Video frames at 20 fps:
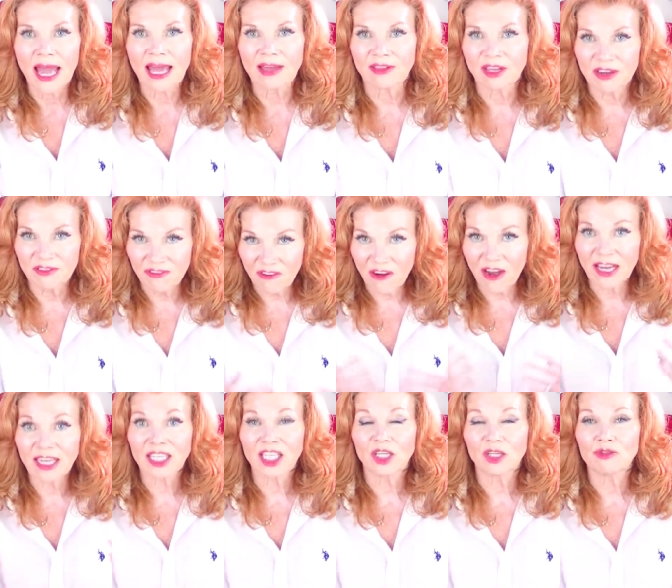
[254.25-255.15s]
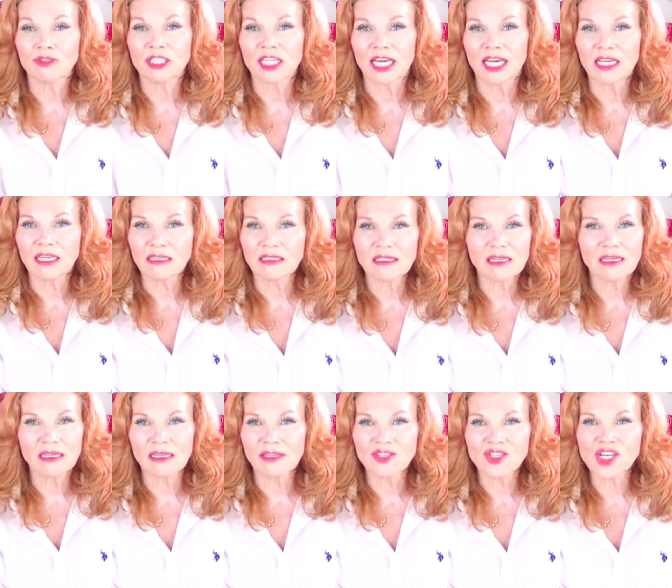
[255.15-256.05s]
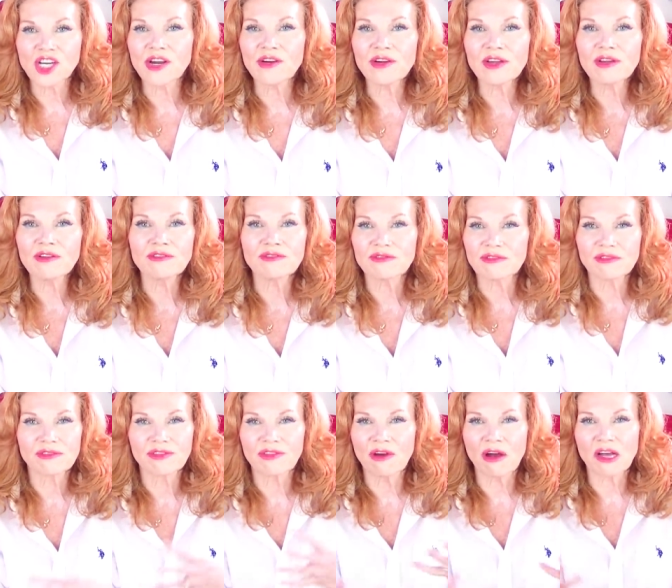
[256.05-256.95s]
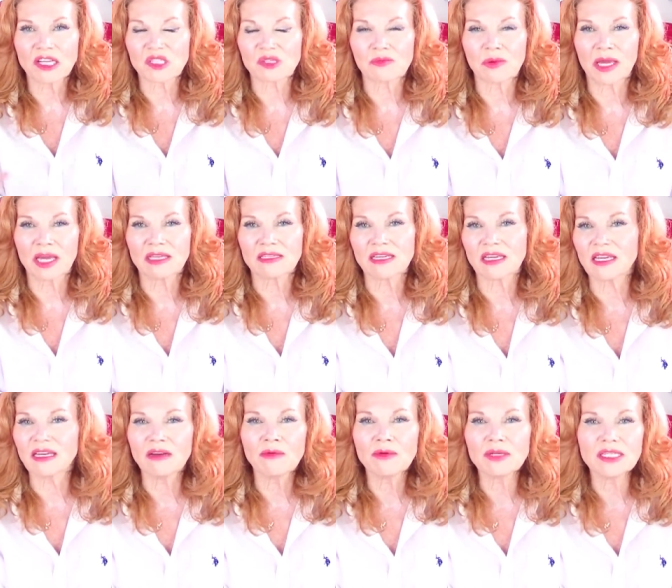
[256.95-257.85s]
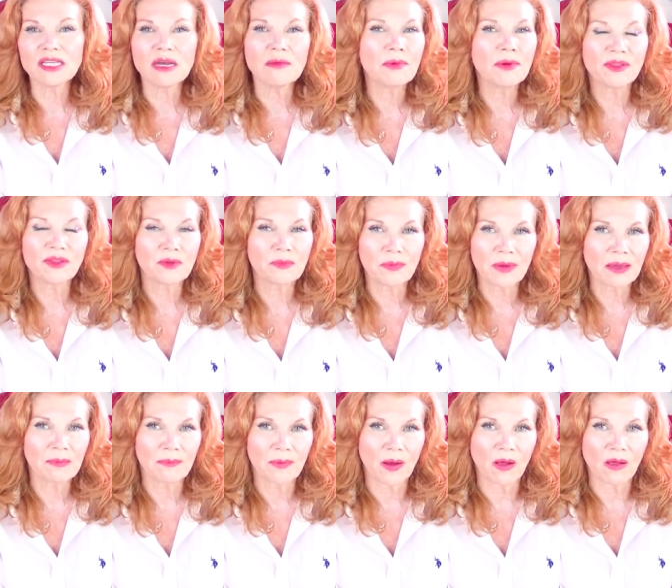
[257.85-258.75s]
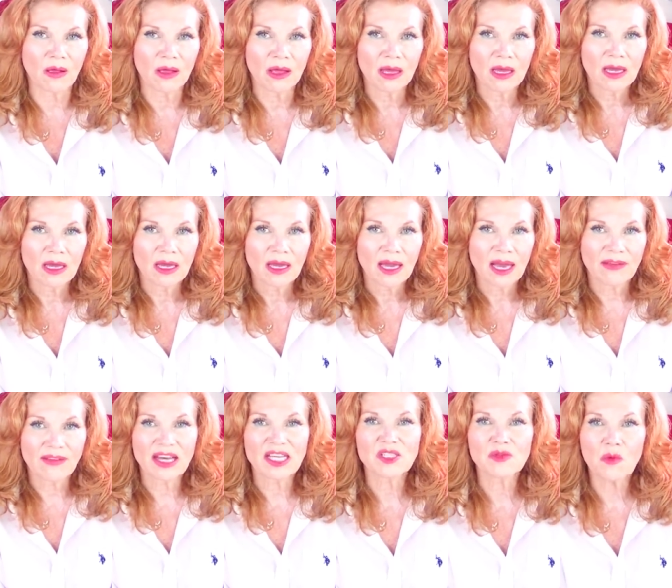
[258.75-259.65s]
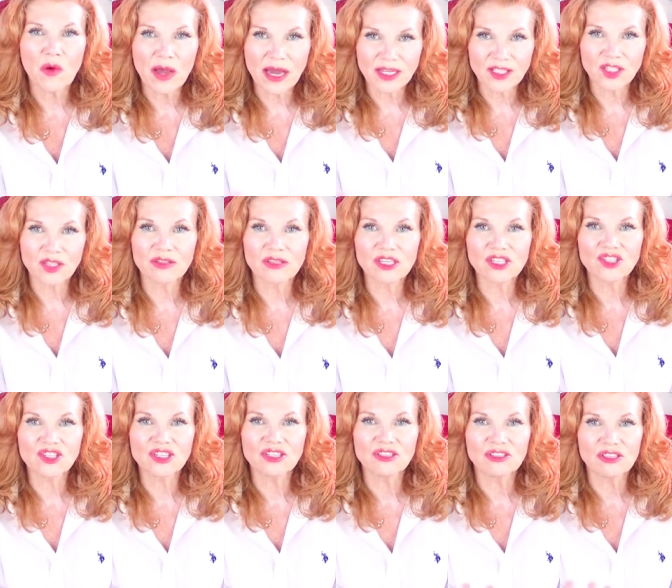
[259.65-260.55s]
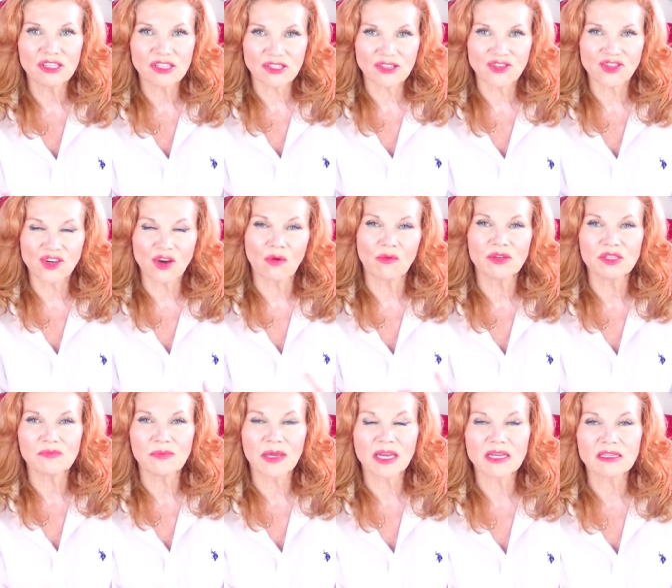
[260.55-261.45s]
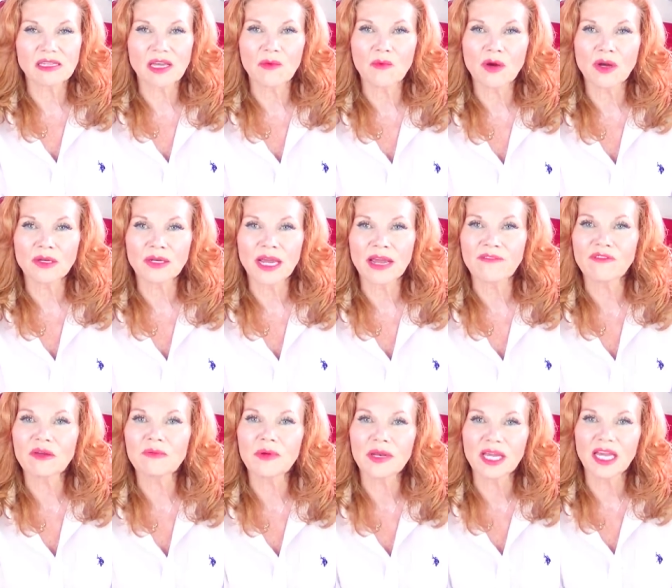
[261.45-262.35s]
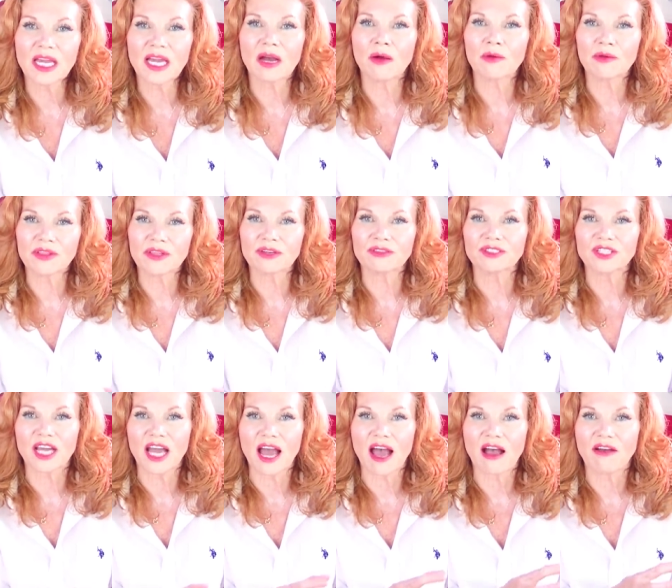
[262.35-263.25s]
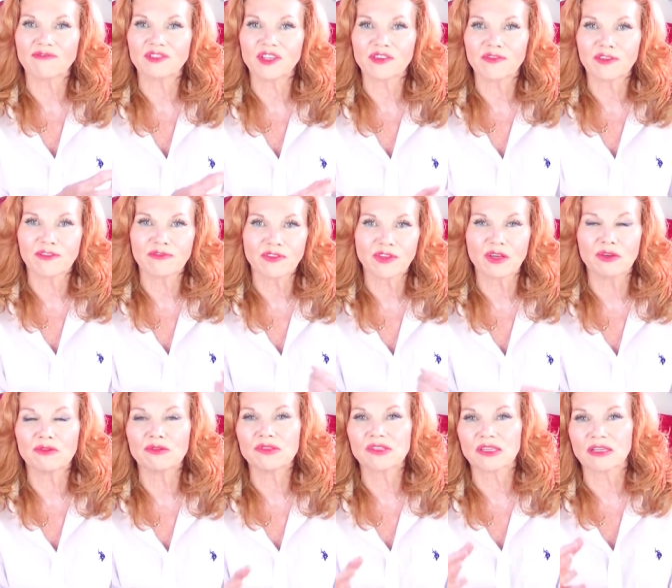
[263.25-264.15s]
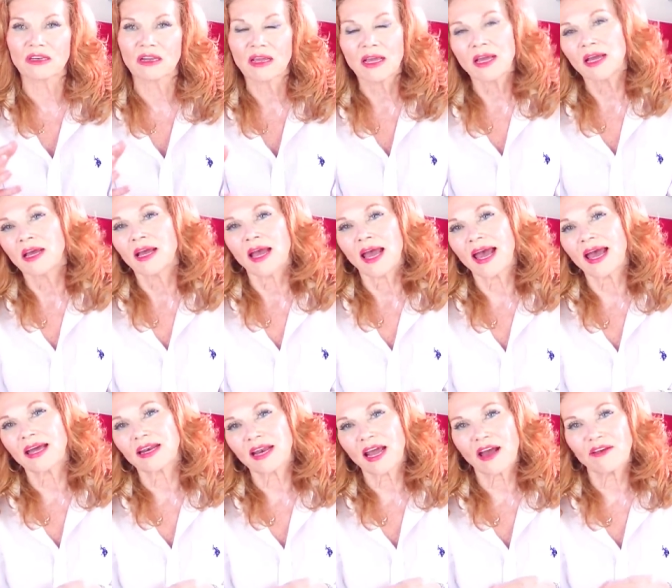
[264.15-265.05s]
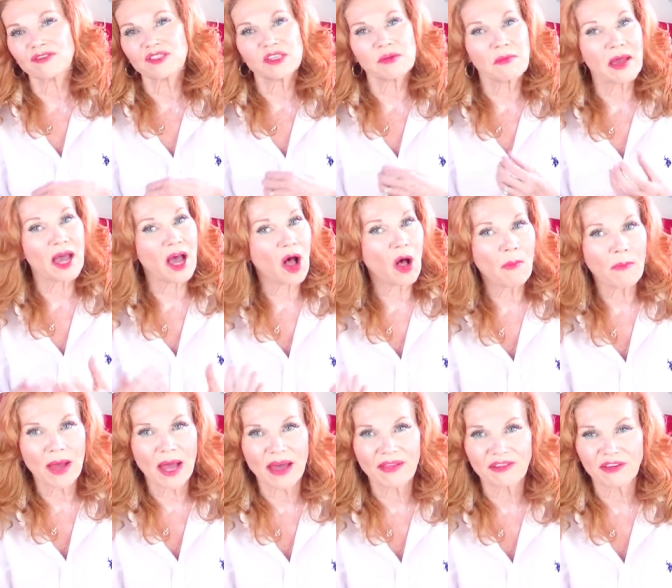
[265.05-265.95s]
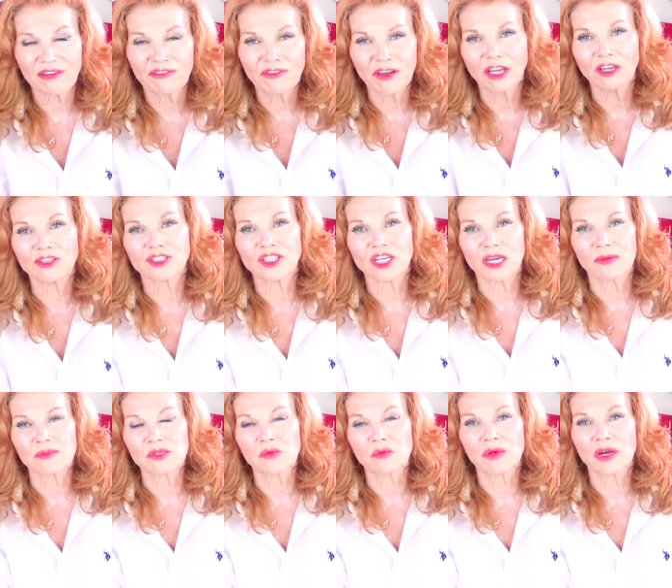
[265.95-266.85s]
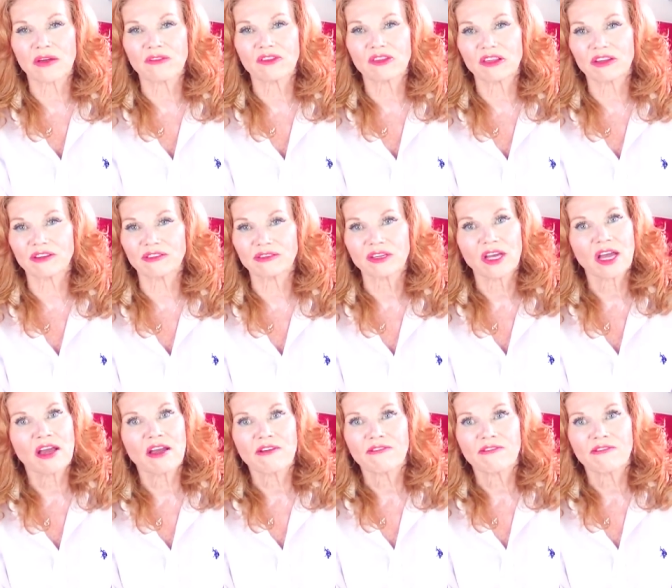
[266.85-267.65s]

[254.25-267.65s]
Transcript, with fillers: and then finally you did, share your thoughts, because it can always help other people. And that's why I do this, this show, is because I want everybody out there to have different views and, and have some help at their fingertips whenever they're